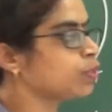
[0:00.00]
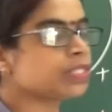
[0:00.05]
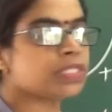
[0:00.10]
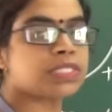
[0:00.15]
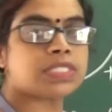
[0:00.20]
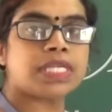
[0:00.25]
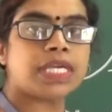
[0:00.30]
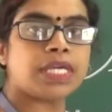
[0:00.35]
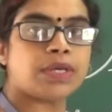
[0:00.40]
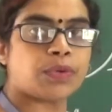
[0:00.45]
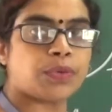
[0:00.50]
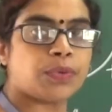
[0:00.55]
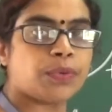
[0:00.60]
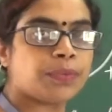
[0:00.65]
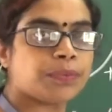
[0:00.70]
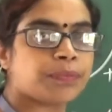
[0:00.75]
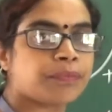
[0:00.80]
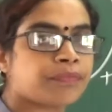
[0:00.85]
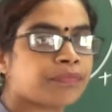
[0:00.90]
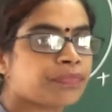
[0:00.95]

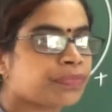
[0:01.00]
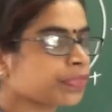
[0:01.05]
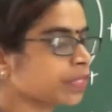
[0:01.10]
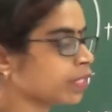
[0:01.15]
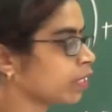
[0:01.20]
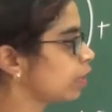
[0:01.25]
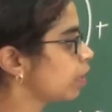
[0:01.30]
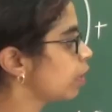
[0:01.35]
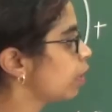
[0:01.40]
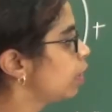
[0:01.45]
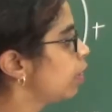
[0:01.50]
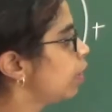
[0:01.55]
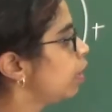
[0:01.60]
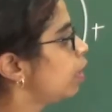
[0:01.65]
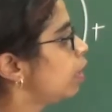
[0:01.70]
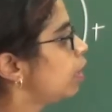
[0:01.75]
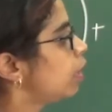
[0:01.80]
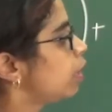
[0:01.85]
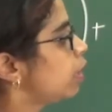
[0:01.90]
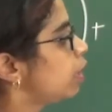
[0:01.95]
0,
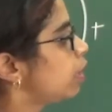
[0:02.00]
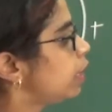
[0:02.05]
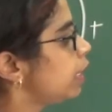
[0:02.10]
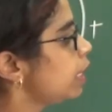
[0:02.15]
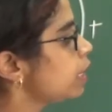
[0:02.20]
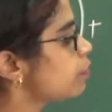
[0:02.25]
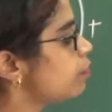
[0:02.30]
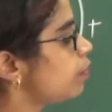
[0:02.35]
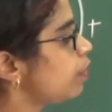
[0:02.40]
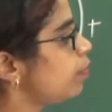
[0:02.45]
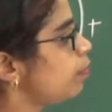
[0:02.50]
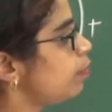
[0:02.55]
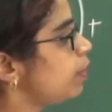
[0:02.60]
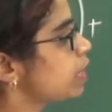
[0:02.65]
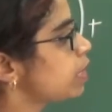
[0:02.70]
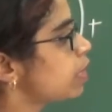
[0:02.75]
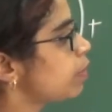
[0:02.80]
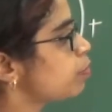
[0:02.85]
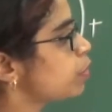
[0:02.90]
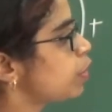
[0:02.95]
this will be
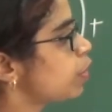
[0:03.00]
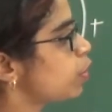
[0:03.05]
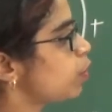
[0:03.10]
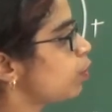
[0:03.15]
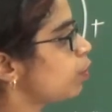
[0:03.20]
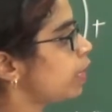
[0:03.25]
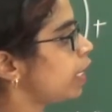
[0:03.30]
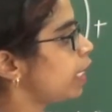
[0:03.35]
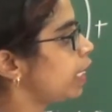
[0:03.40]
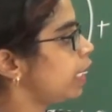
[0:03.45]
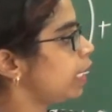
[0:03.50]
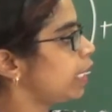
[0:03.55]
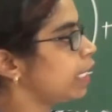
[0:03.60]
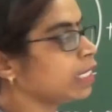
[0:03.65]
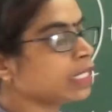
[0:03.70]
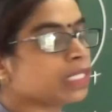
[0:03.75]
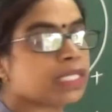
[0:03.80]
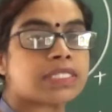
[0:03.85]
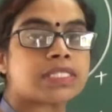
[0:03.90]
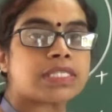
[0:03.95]
substituted in
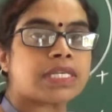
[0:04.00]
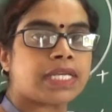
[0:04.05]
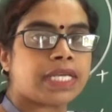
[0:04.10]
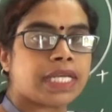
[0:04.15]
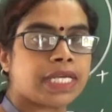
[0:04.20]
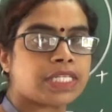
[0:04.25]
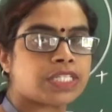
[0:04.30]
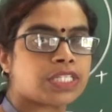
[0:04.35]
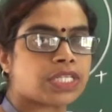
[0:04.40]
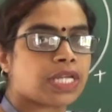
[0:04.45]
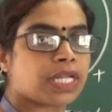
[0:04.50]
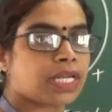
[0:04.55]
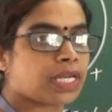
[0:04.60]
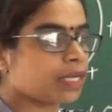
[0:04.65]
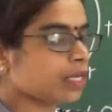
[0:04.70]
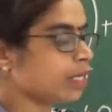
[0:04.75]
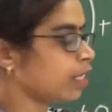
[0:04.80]
this relation.